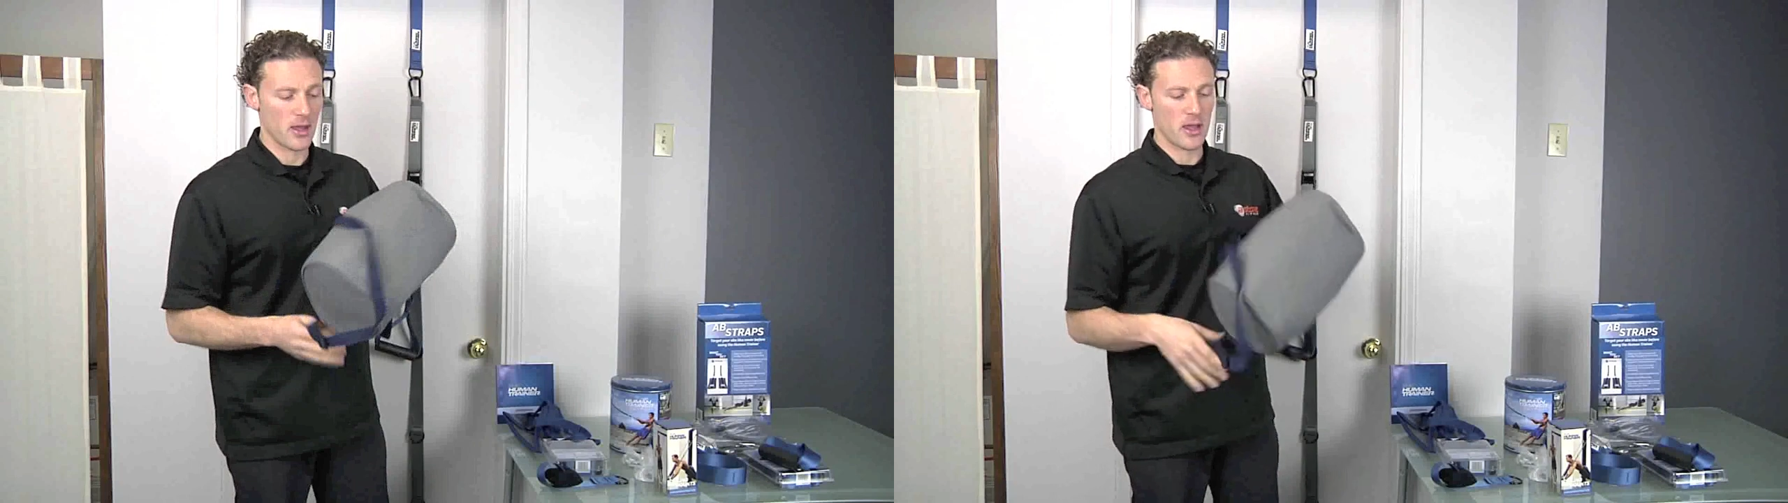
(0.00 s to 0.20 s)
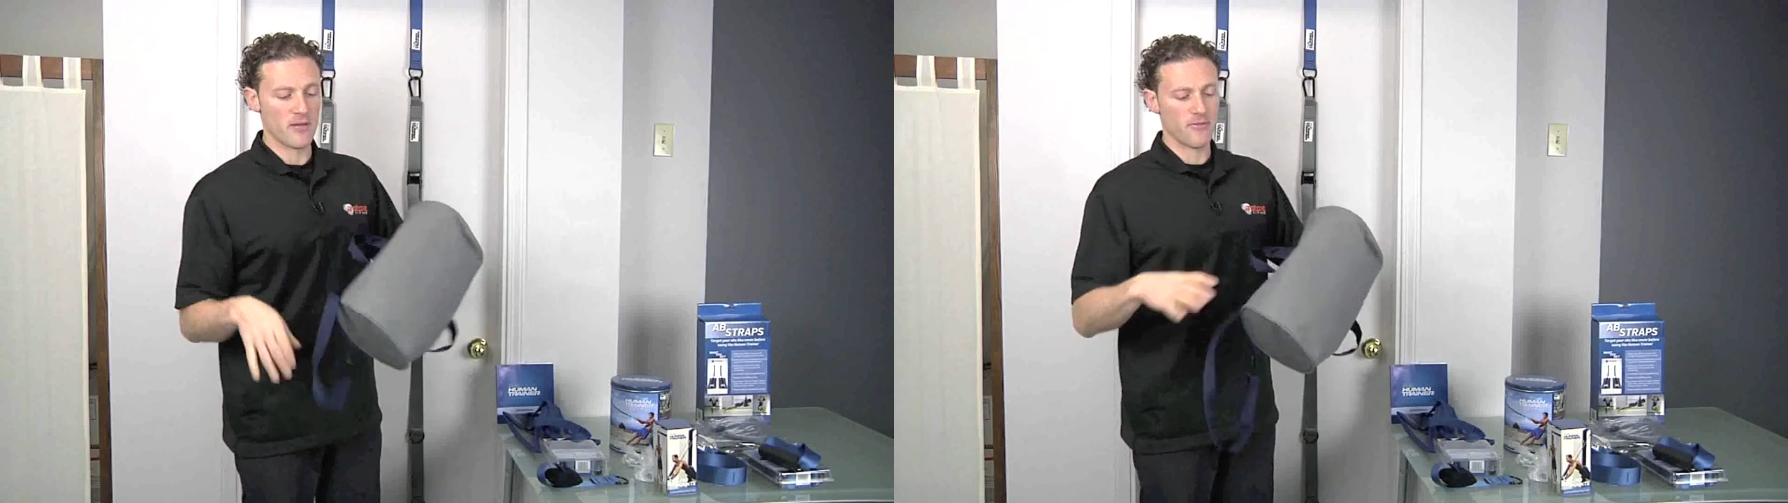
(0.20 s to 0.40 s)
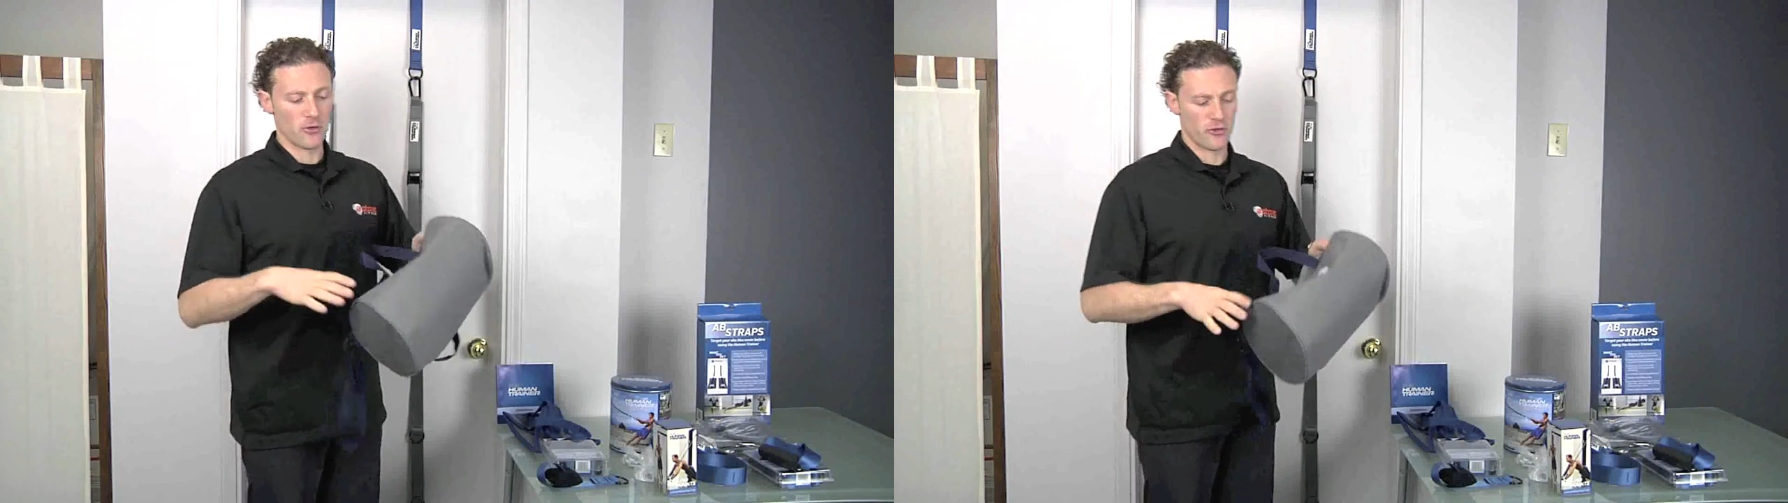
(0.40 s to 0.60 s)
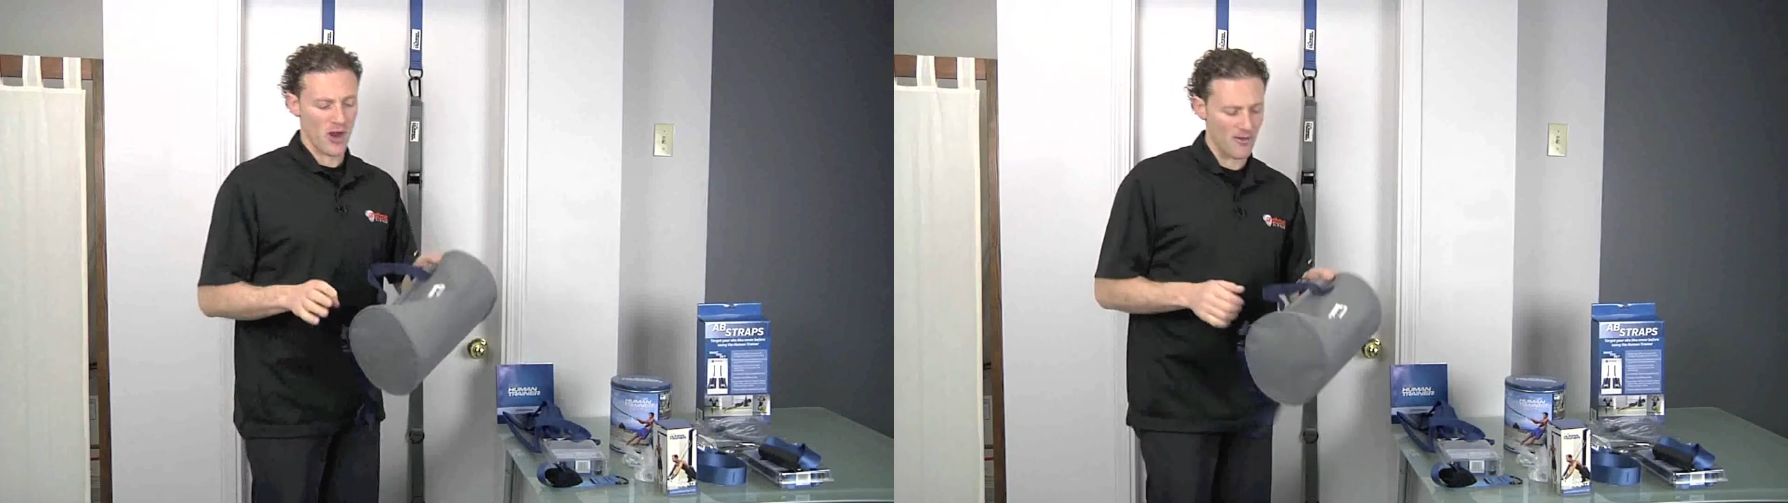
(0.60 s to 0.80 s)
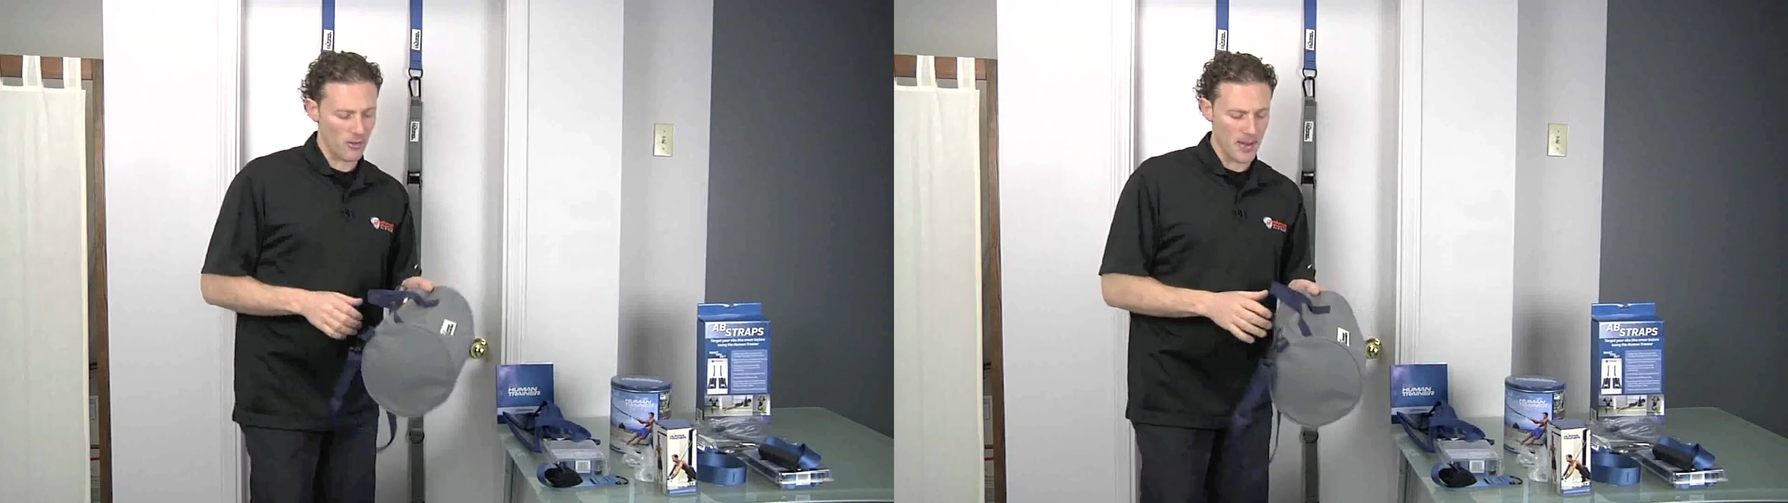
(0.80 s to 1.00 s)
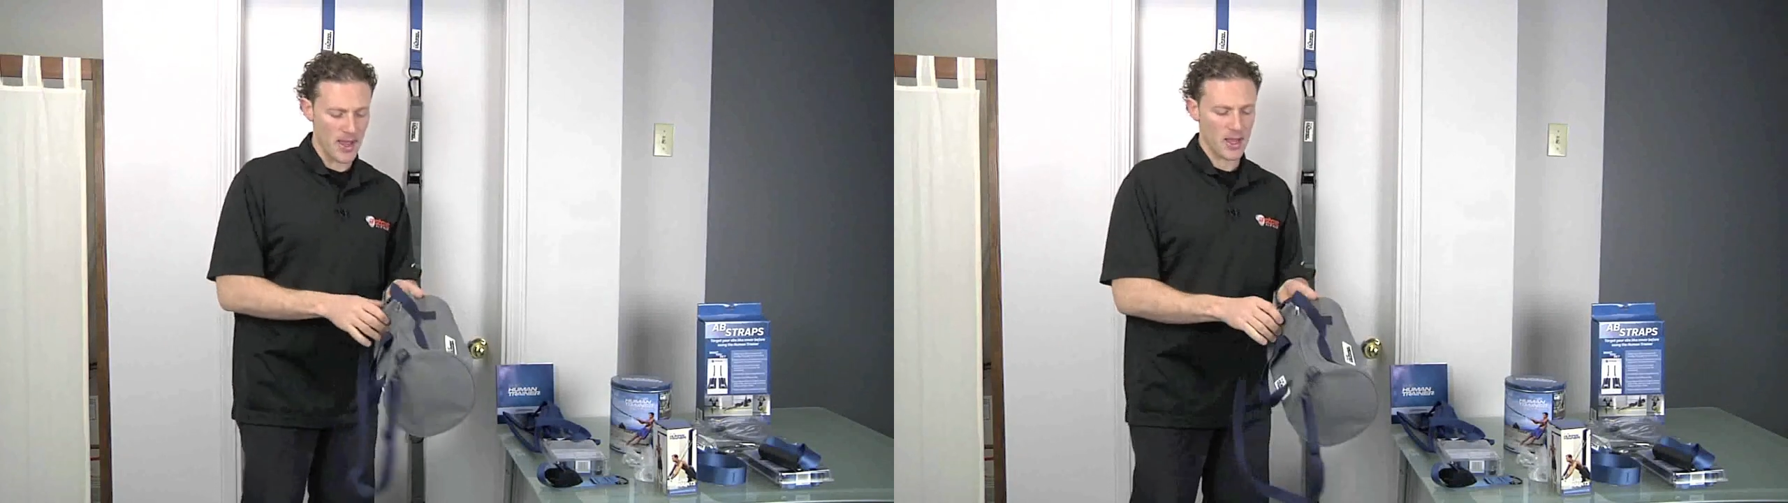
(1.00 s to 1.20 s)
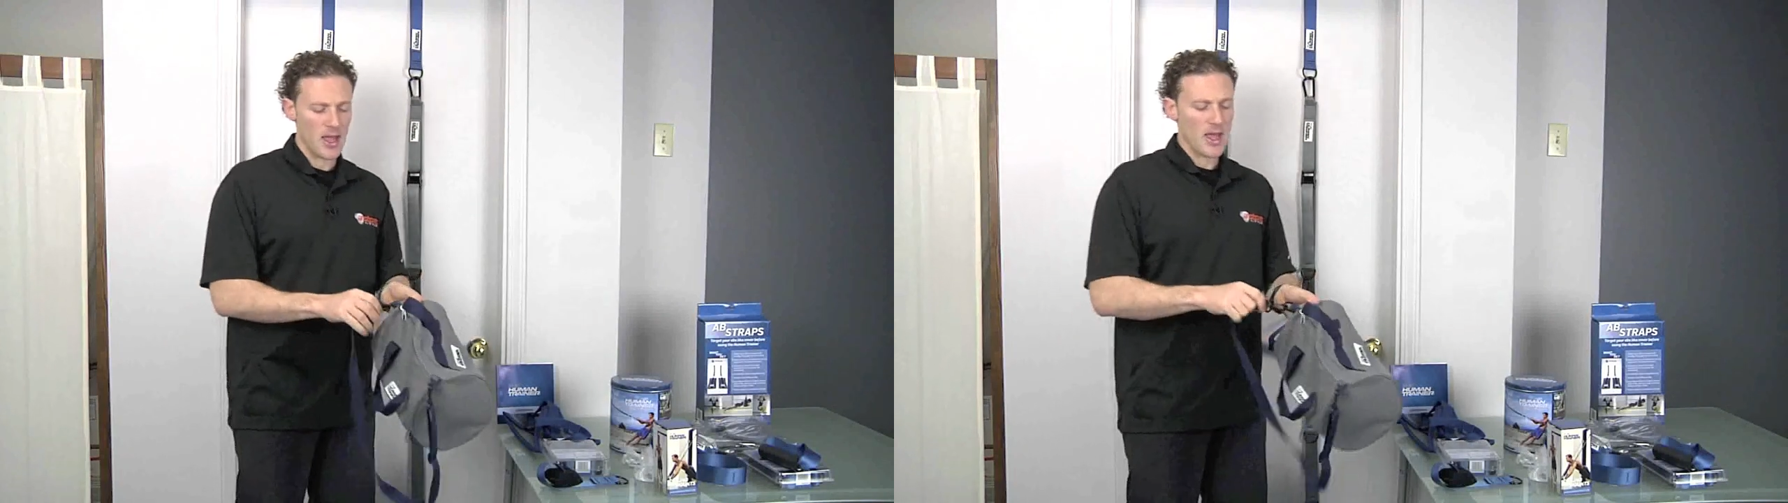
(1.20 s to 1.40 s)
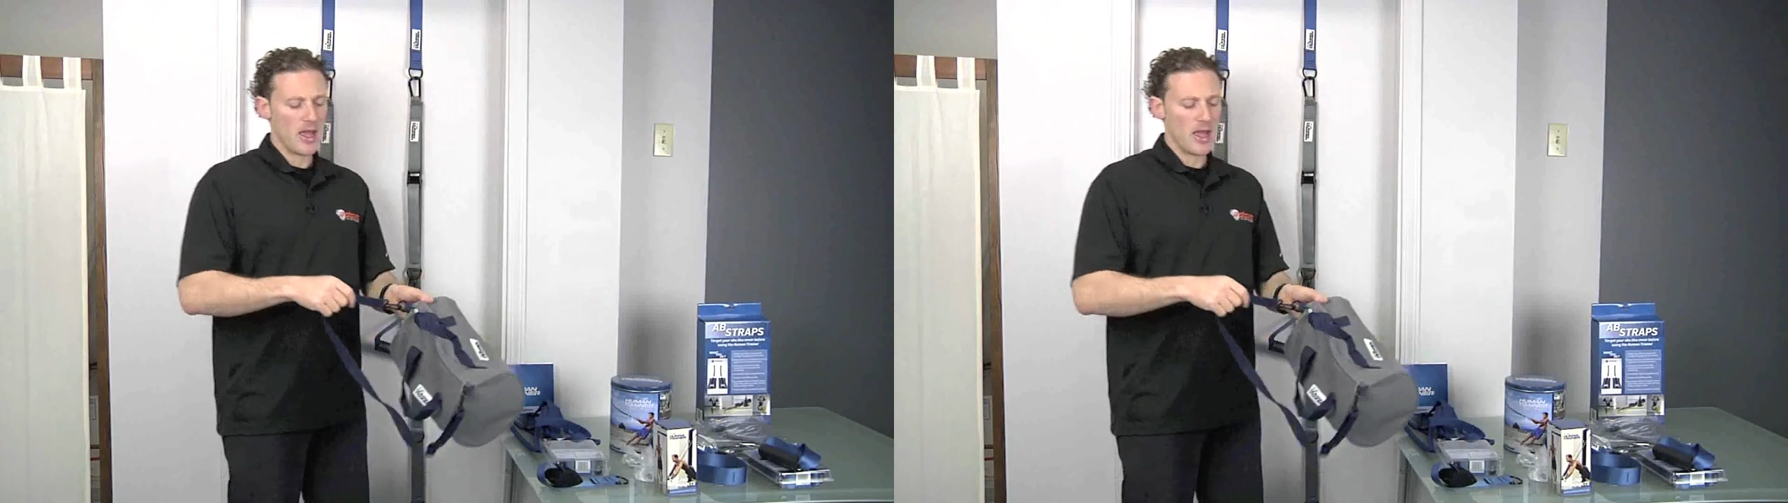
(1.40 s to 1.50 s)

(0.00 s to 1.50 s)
a full travel bag.